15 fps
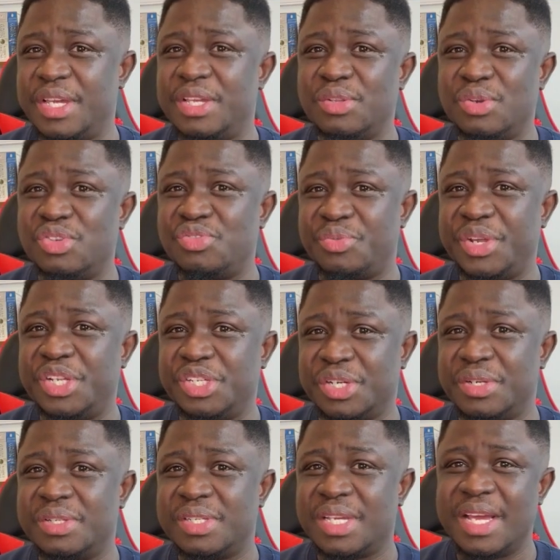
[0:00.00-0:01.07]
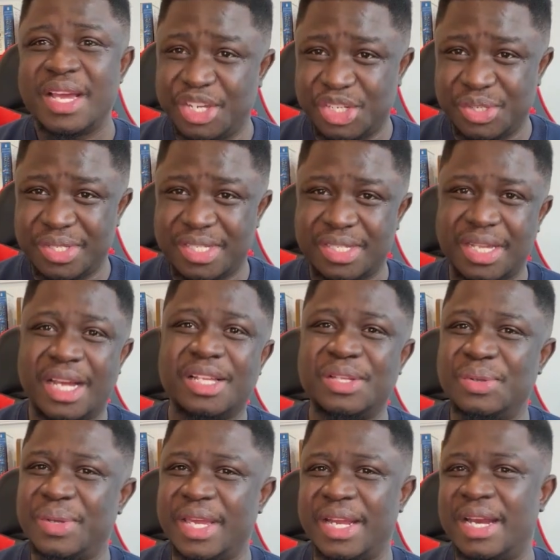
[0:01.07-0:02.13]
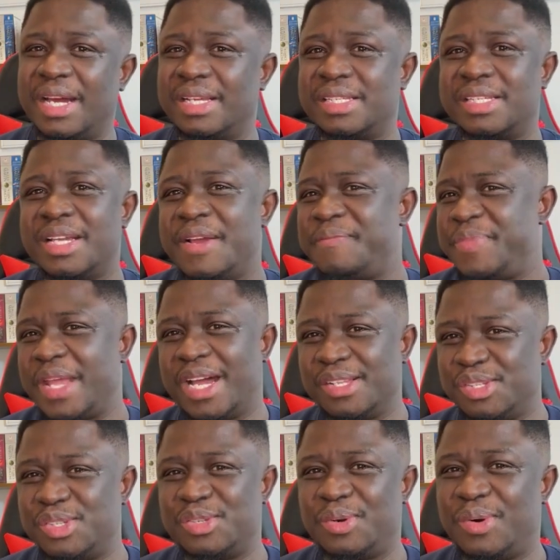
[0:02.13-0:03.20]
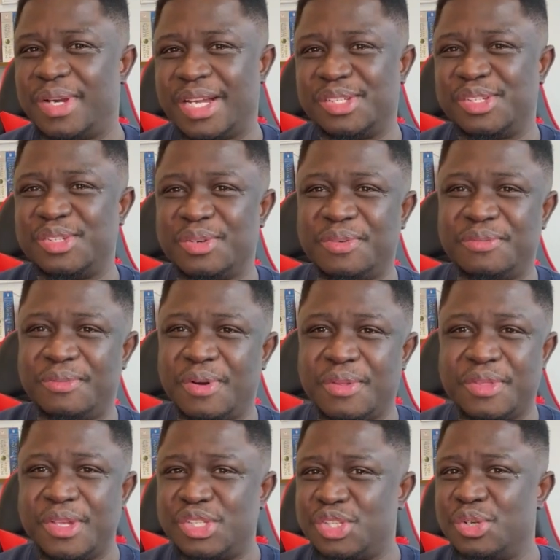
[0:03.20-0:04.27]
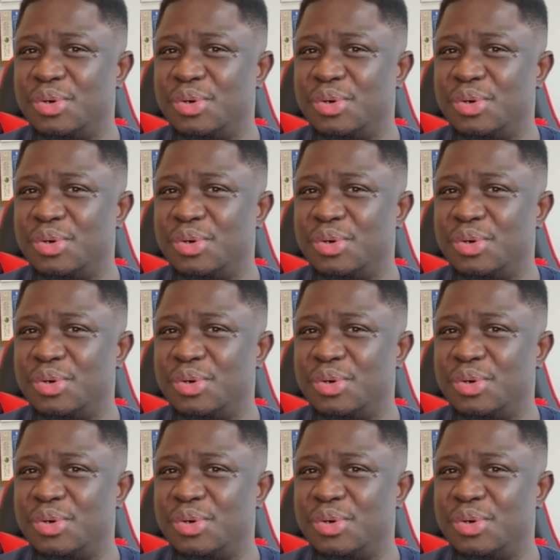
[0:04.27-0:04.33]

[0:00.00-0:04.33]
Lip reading: within those regions that you should start looking at, and so on and so forth.